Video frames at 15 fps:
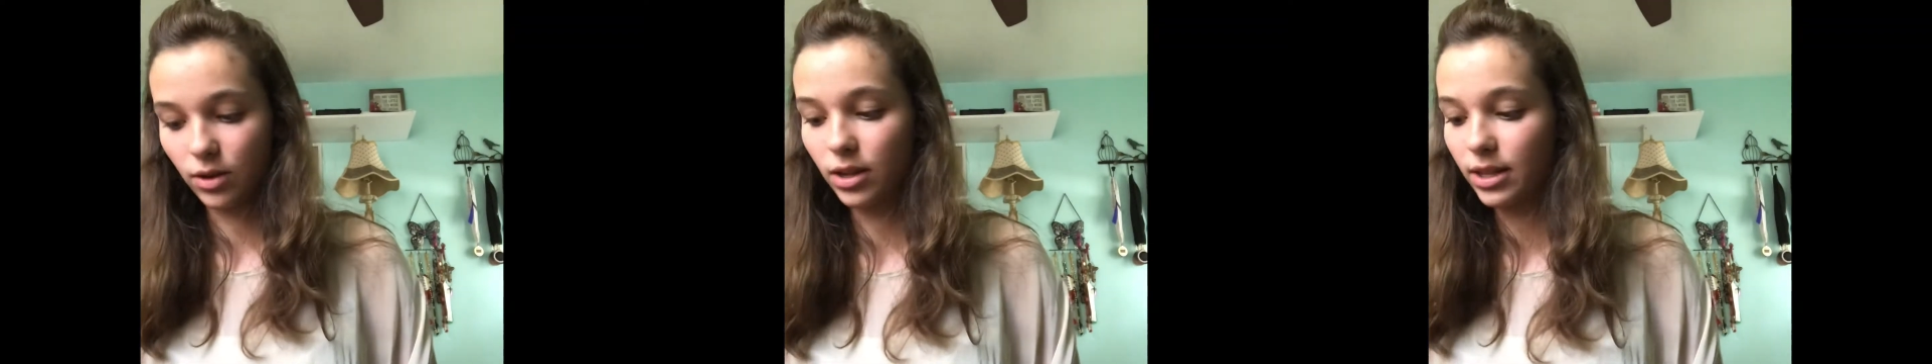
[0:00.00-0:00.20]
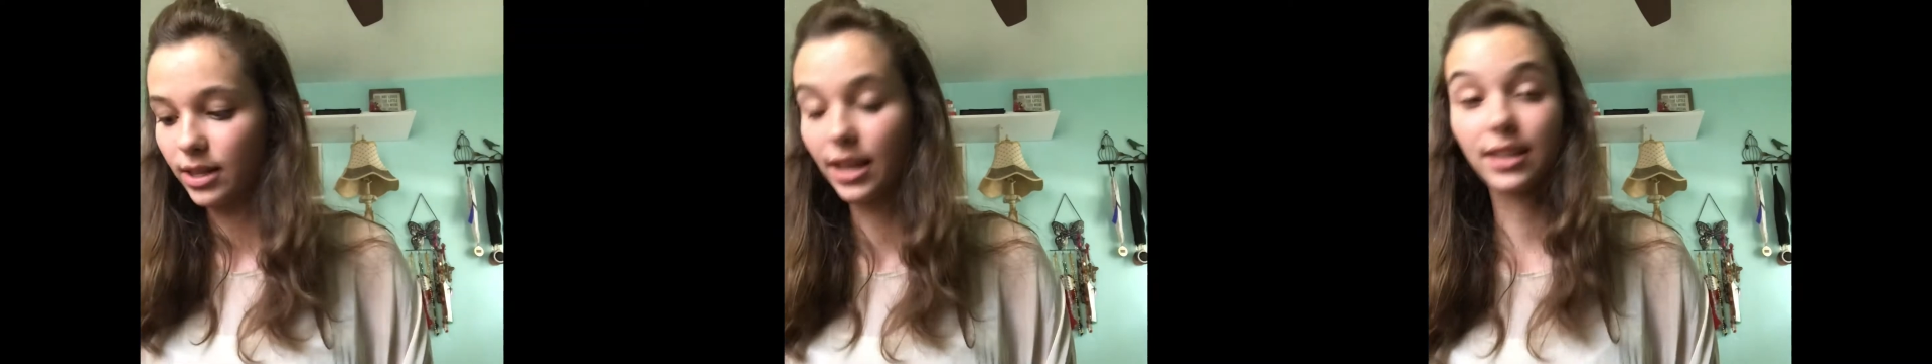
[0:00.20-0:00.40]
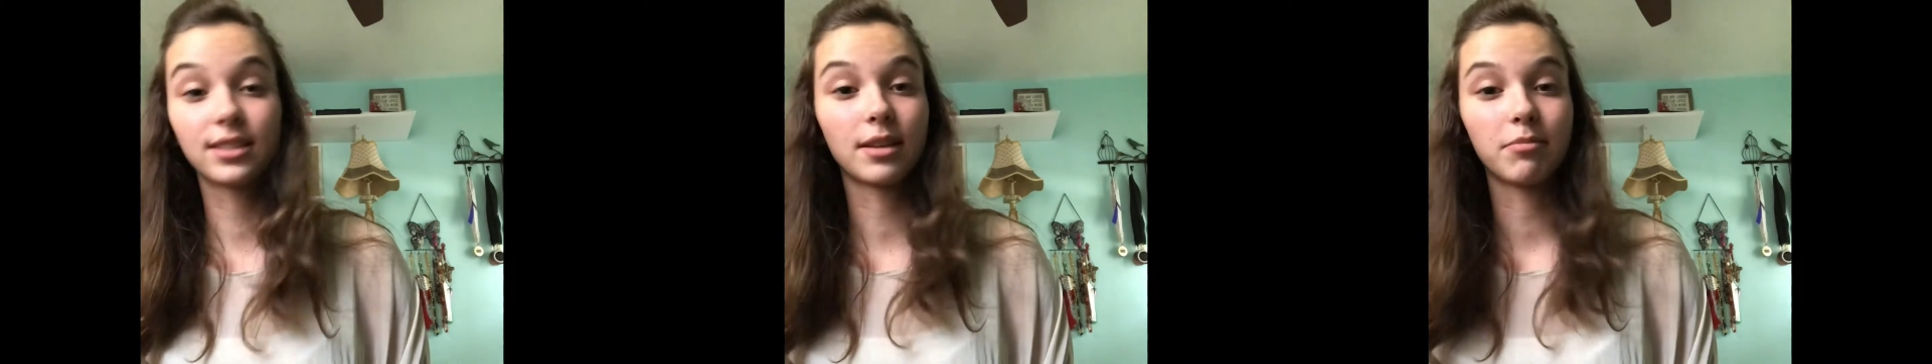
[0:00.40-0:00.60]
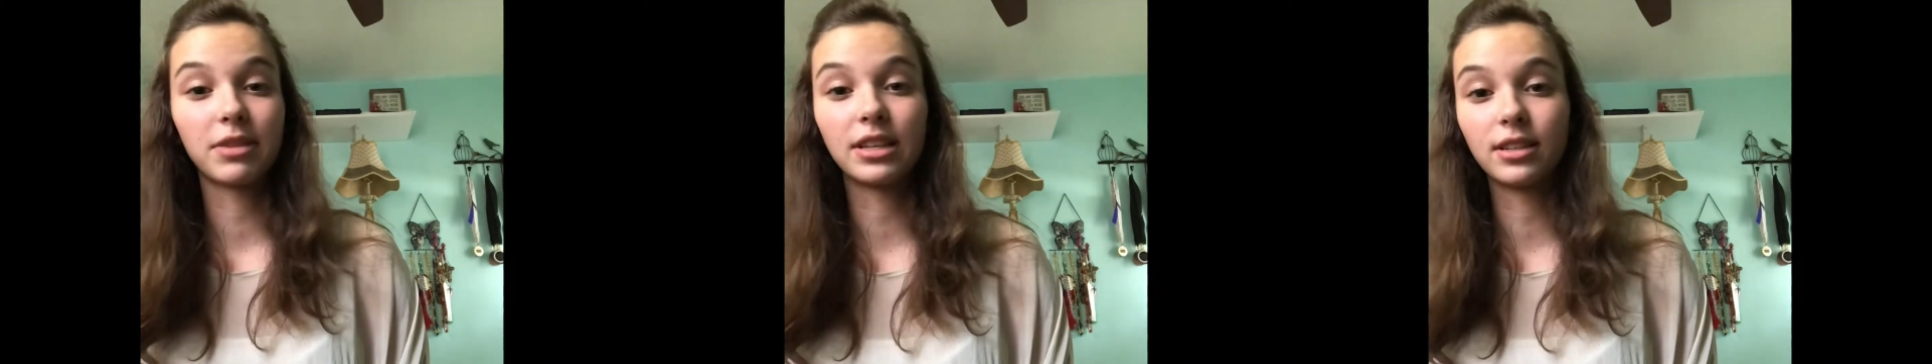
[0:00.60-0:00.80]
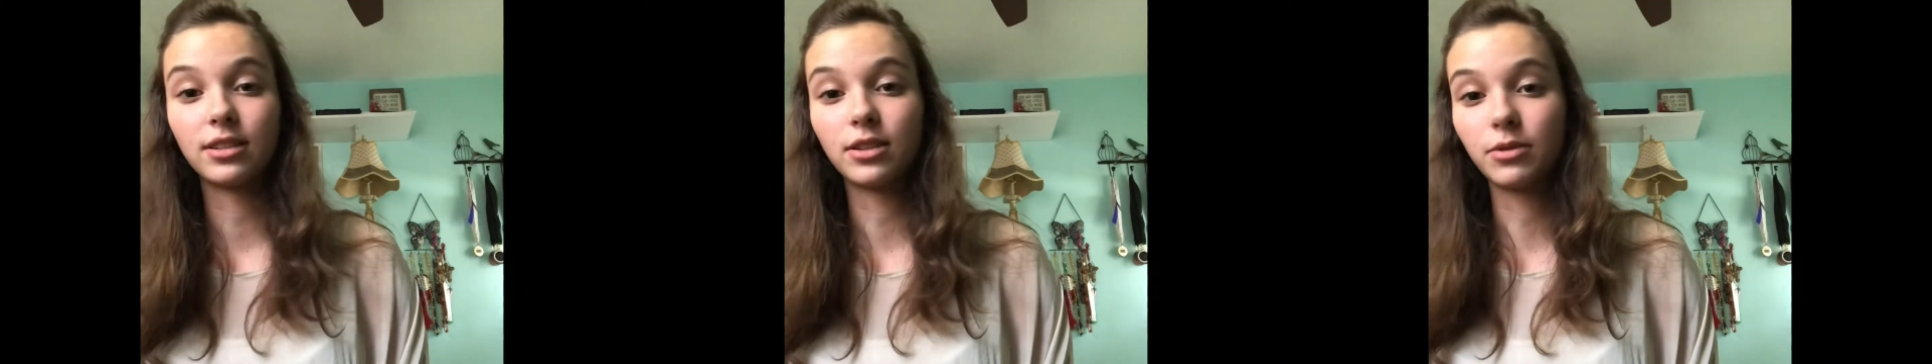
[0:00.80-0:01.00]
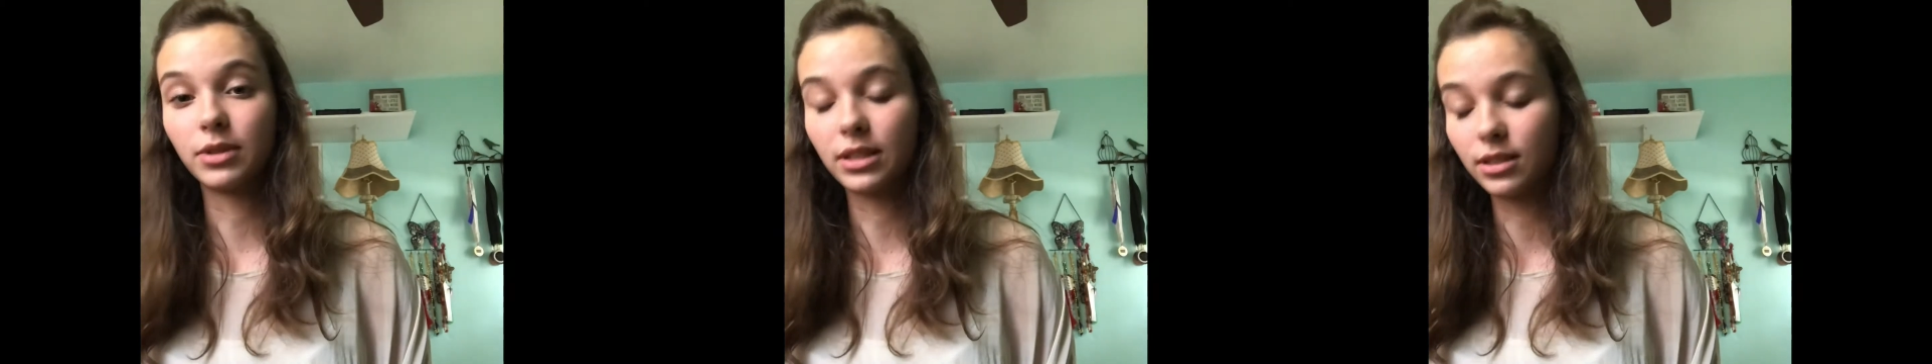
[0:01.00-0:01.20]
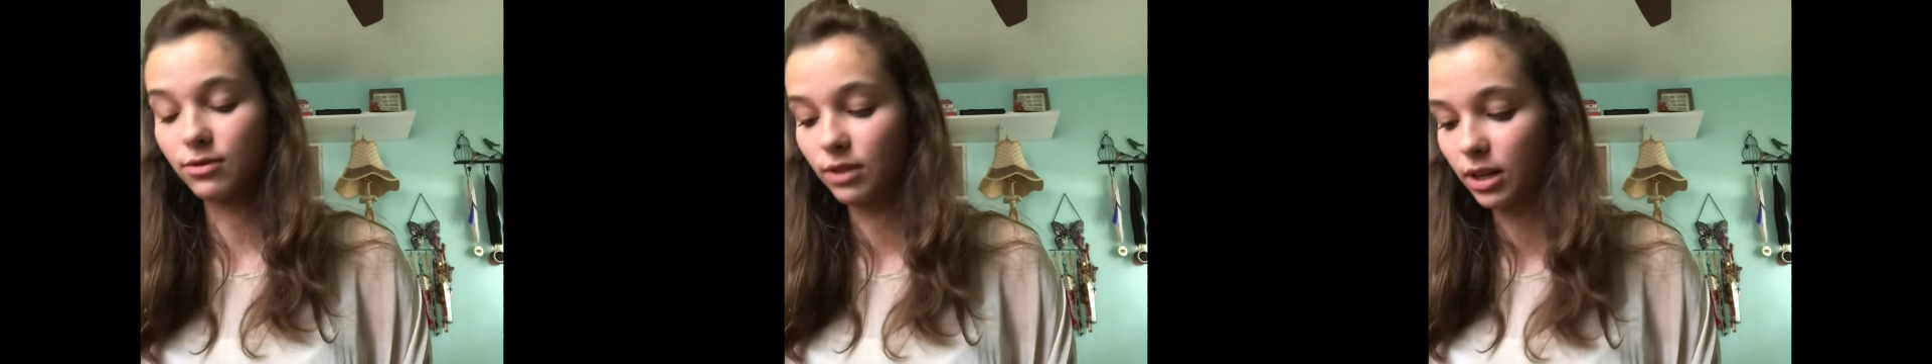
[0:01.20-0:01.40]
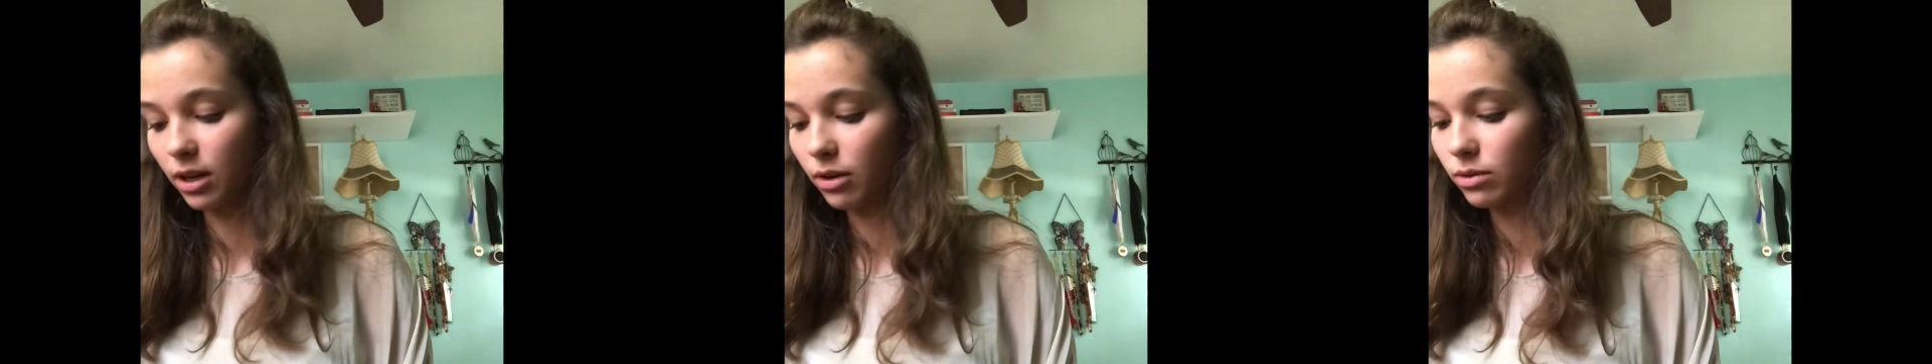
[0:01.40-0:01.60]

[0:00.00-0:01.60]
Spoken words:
That's something to do in this video,